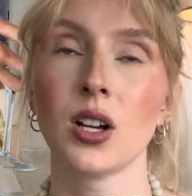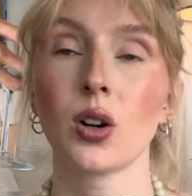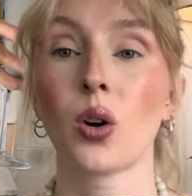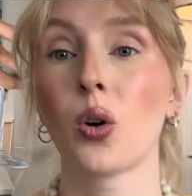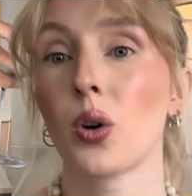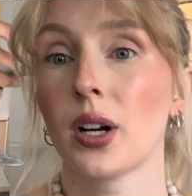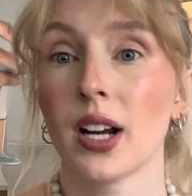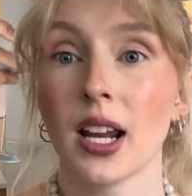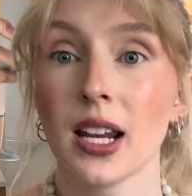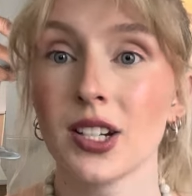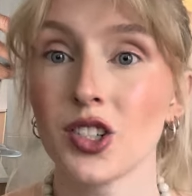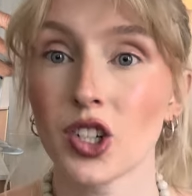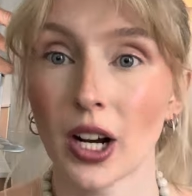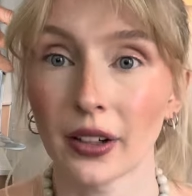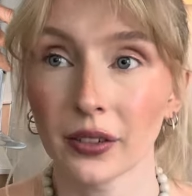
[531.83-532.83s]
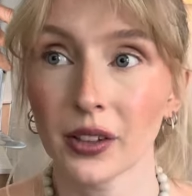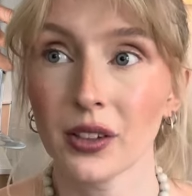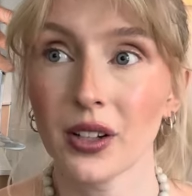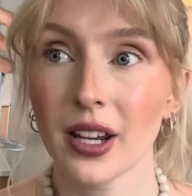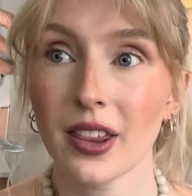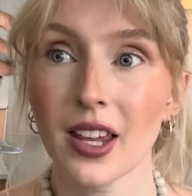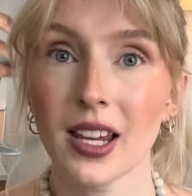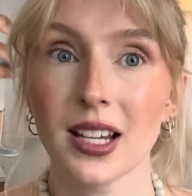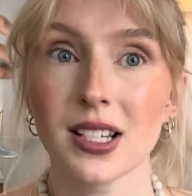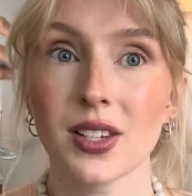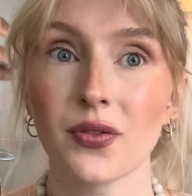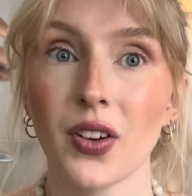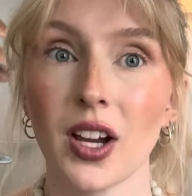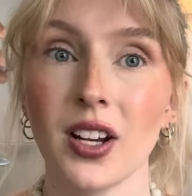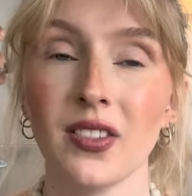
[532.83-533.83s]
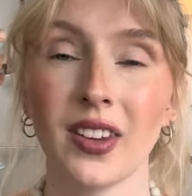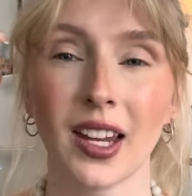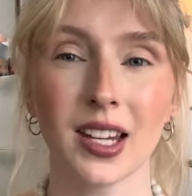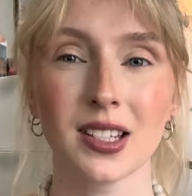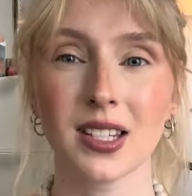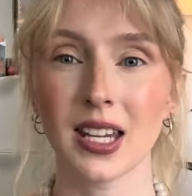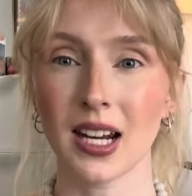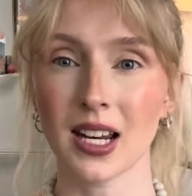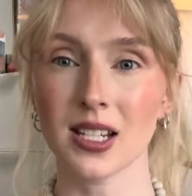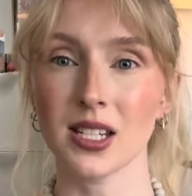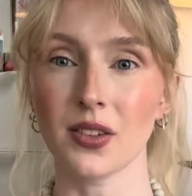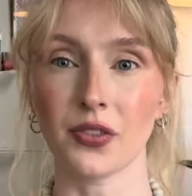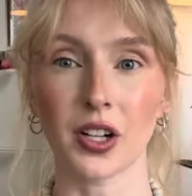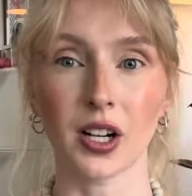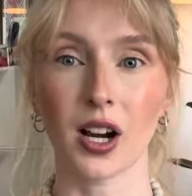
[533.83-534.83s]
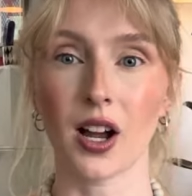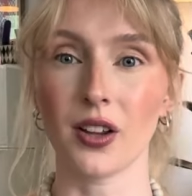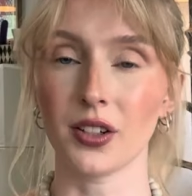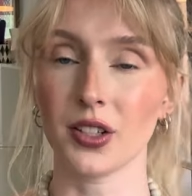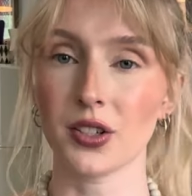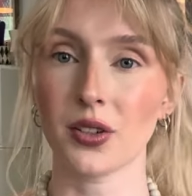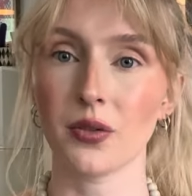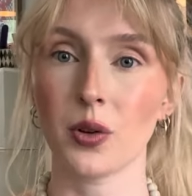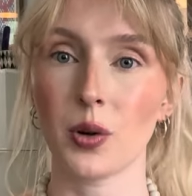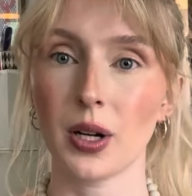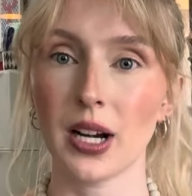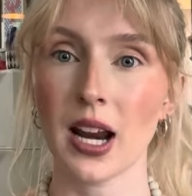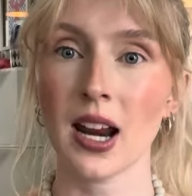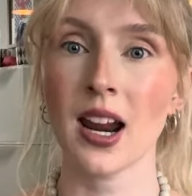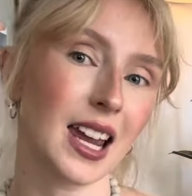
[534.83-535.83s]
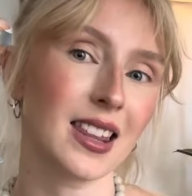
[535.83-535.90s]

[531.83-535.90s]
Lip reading: Cording in general, I think is fun, like getting different colors of cording.